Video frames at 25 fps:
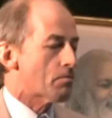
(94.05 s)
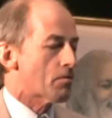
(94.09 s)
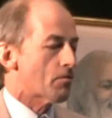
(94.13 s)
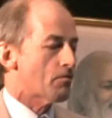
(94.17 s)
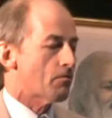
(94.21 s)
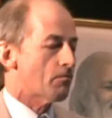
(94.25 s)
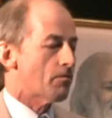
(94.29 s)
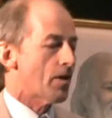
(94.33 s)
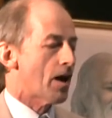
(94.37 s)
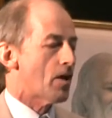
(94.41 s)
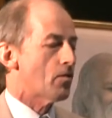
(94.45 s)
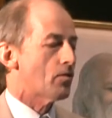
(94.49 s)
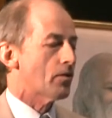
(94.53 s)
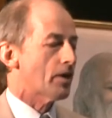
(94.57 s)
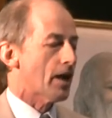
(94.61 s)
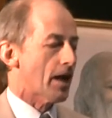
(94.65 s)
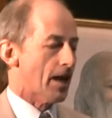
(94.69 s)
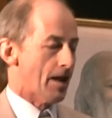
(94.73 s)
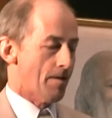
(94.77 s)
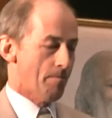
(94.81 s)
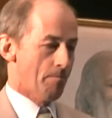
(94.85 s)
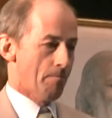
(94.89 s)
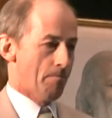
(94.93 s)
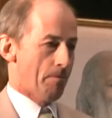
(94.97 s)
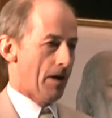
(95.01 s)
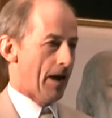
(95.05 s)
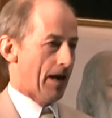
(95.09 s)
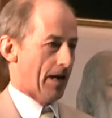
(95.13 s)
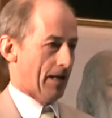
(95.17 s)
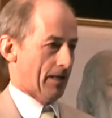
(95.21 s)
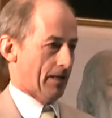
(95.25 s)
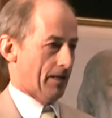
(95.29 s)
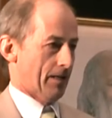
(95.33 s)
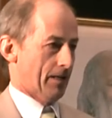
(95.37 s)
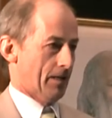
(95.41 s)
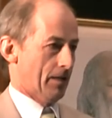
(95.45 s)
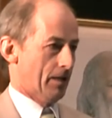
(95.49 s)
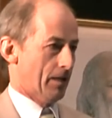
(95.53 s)
profound
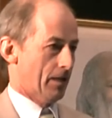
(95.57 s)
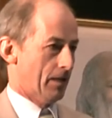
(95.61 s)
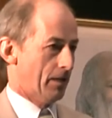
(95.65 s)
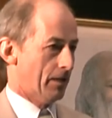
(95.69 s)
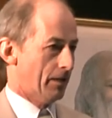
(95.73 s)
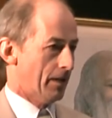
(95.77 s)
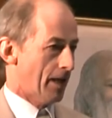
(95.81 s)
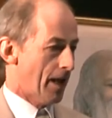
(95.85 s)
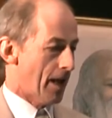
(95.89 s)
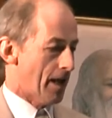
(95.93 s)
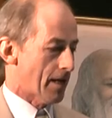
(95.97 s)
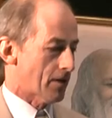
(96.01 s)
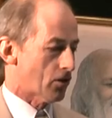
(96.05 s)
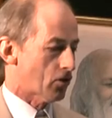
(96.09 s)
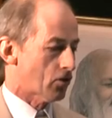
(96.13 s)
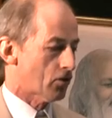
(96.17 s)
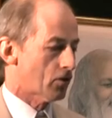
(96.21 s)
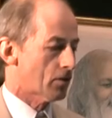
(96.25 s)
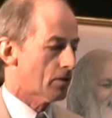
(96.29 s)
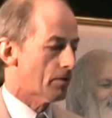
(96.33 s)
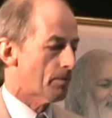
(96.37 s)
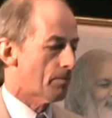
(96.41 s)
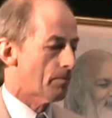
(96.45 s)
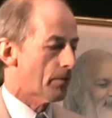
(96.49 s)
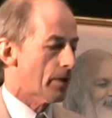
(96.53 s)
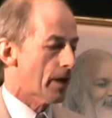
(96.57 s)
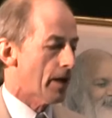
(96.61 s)
impact, taste.